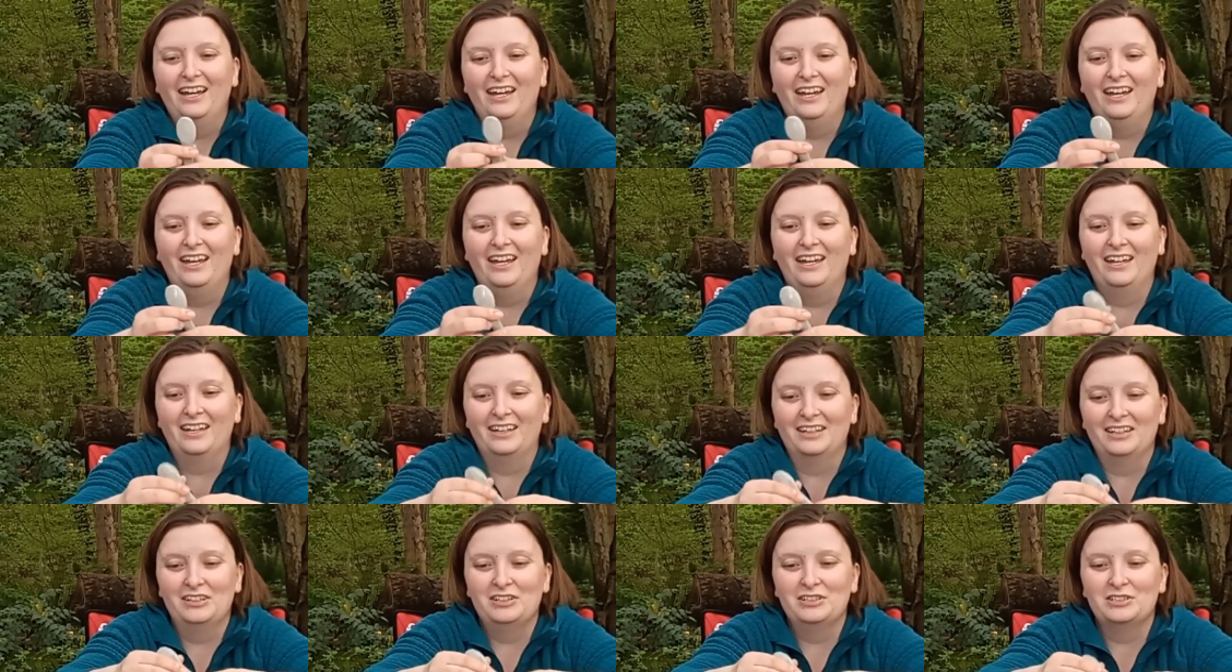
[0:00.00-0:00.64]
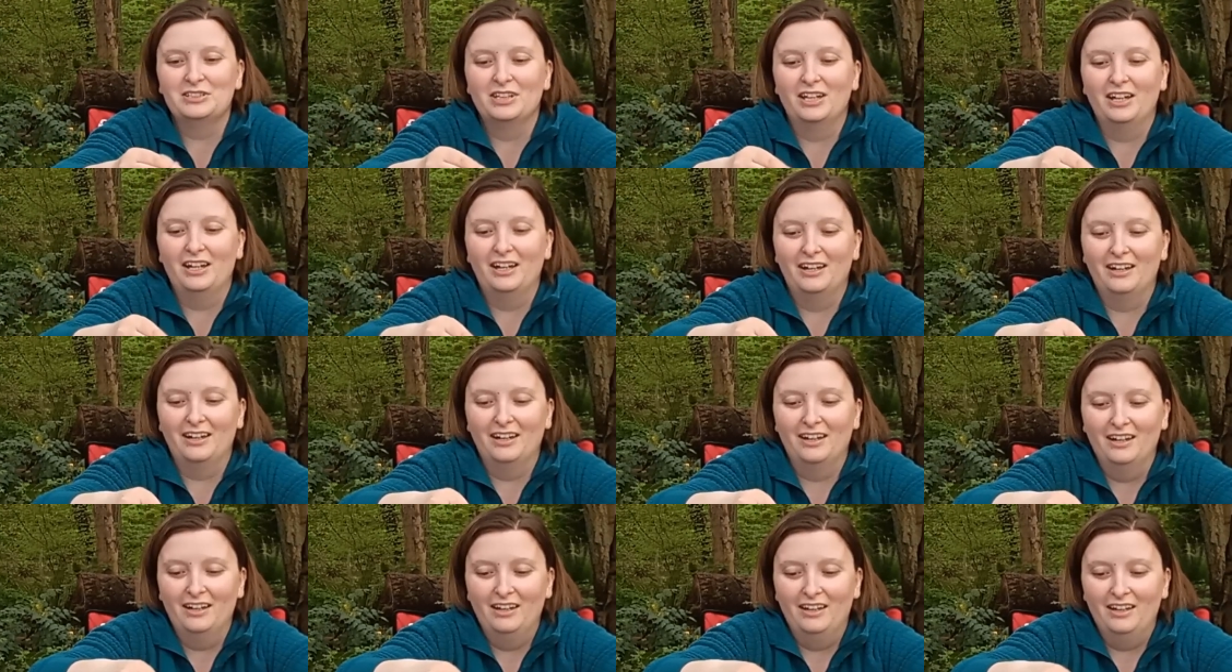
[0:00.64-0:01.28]
And
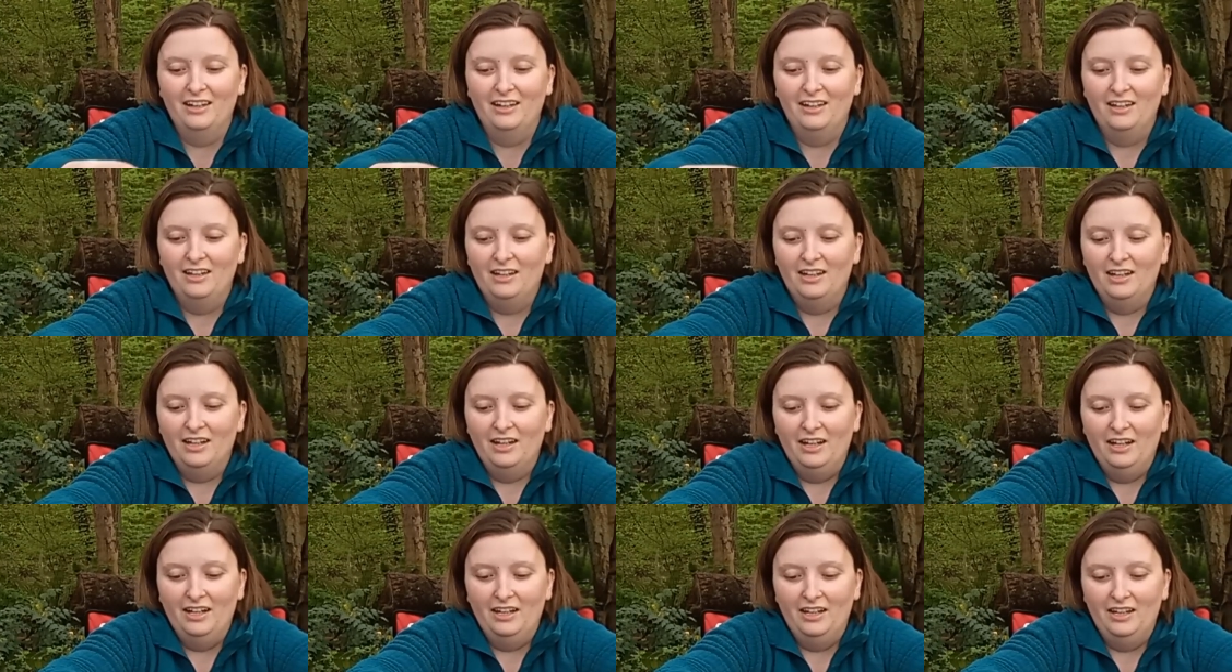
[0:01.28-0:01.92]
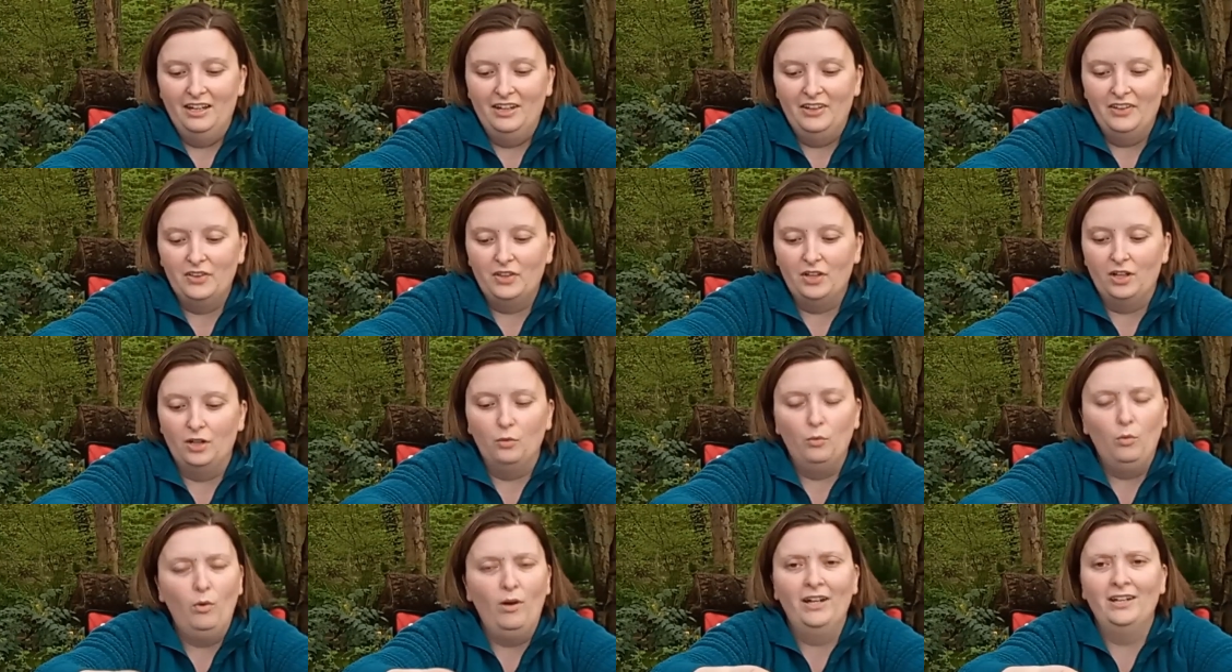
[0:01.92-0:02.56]

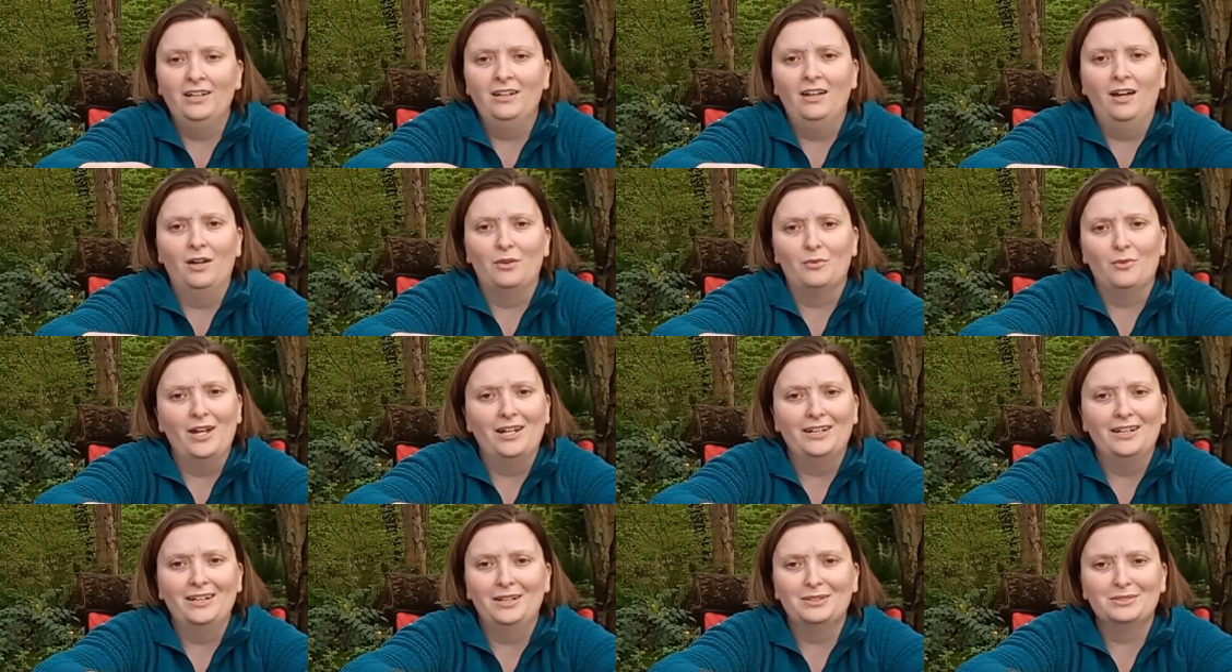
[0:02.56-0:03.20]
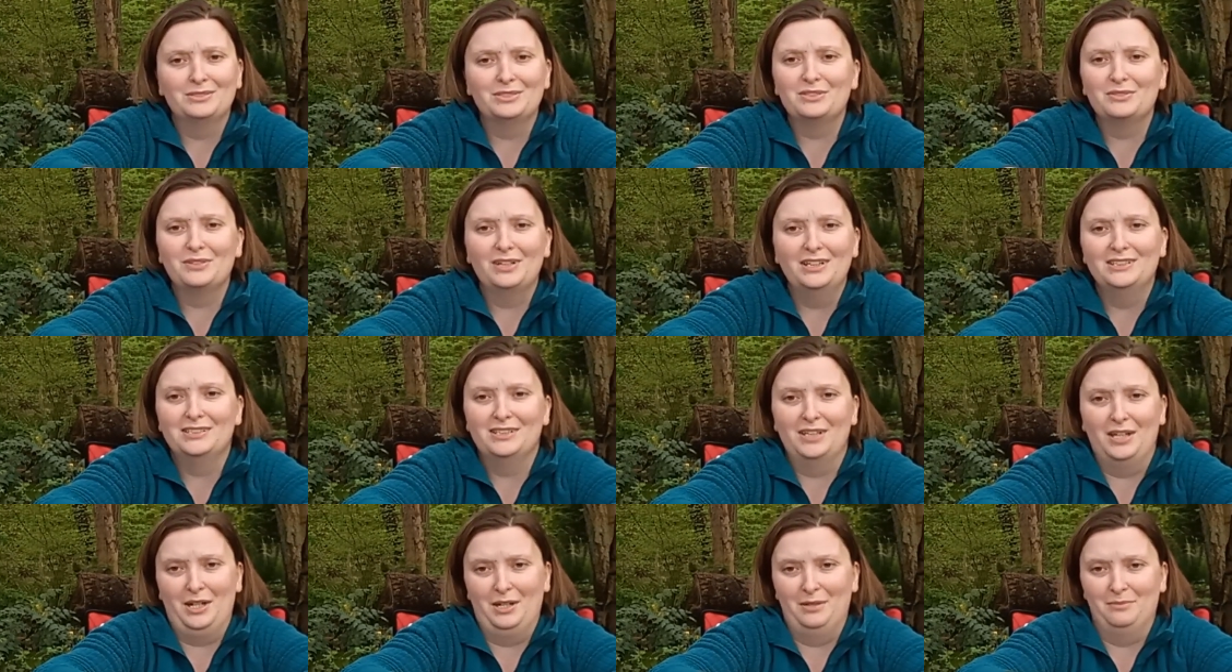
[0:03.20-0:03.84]
thought, why not? Right now is a
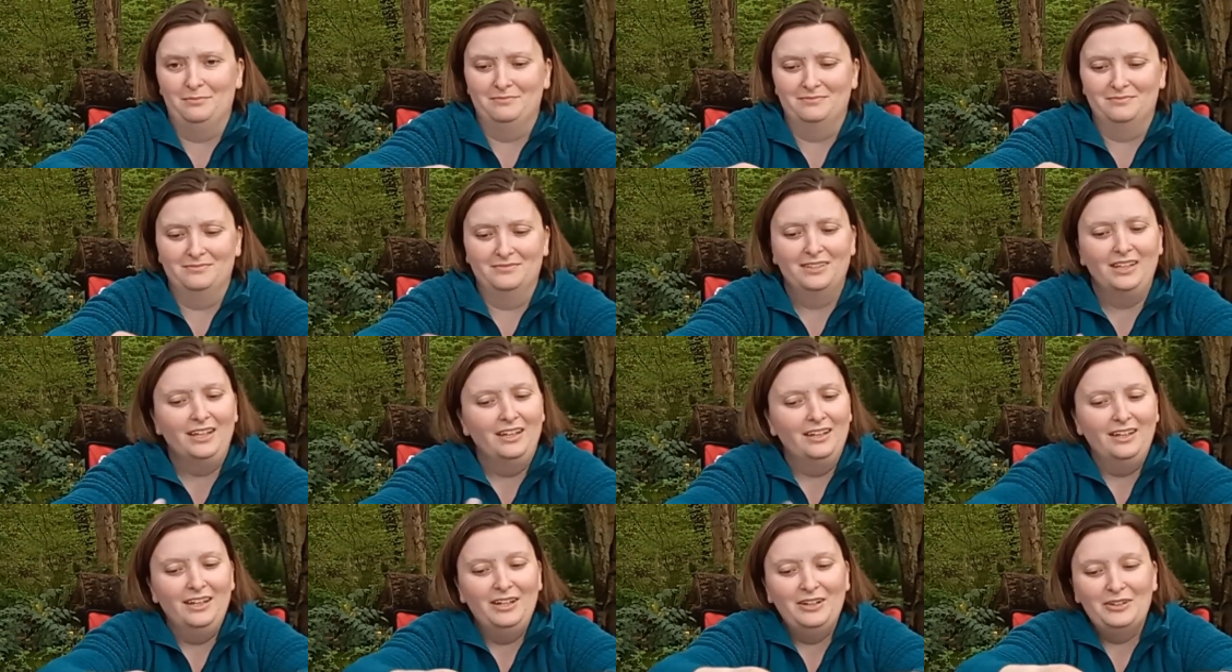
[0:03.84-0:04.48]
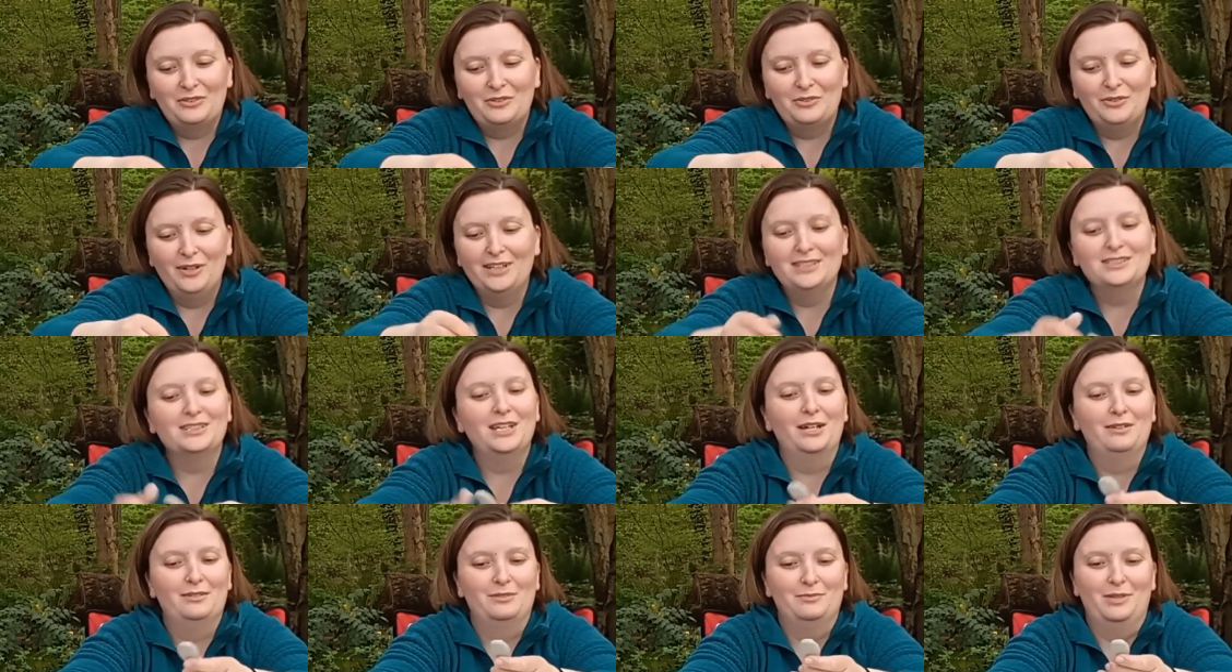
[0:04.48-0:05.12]
great time. Great
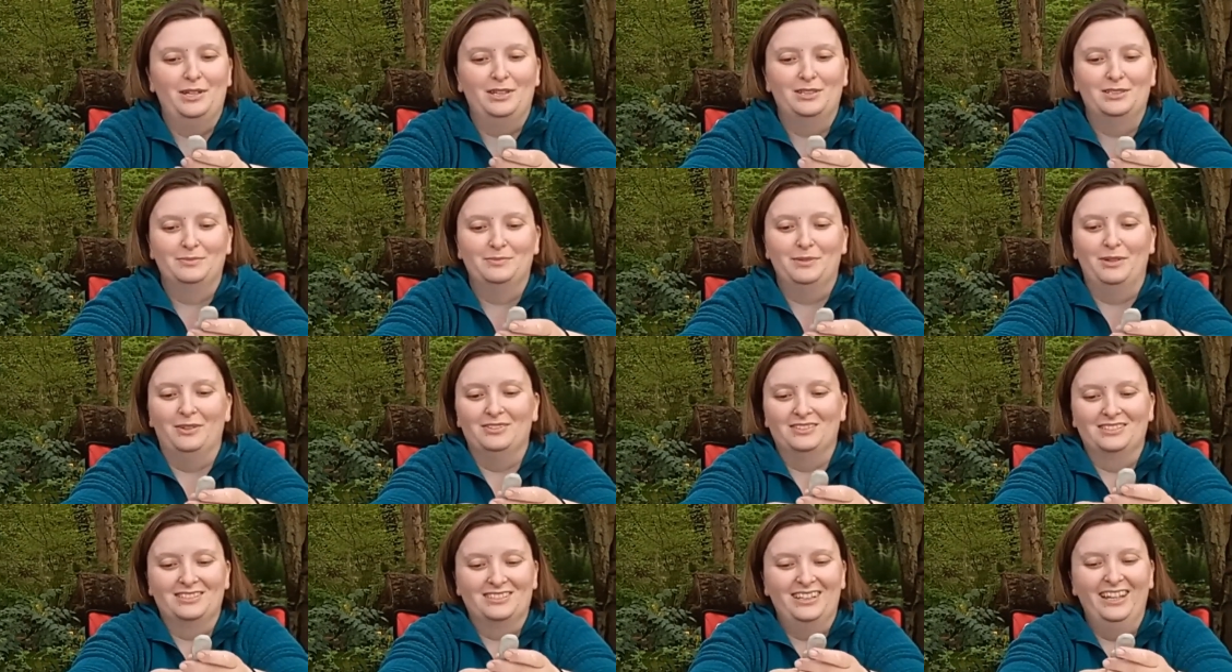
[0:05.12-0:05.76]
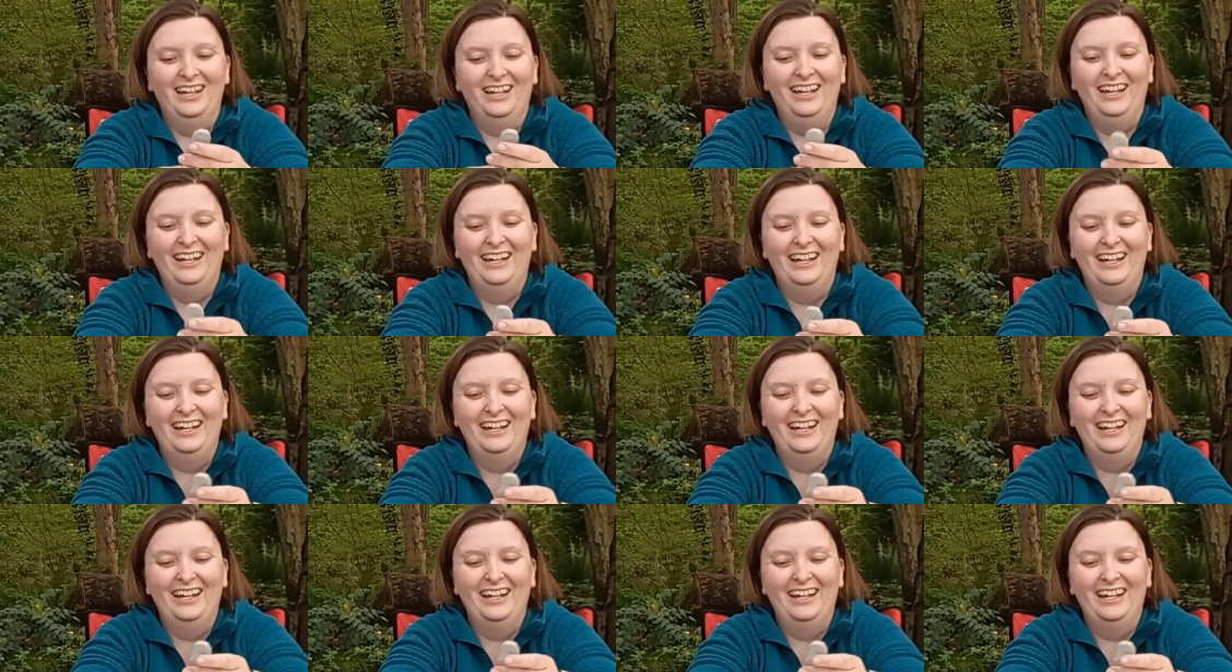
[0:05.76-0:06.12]
time to make spoons.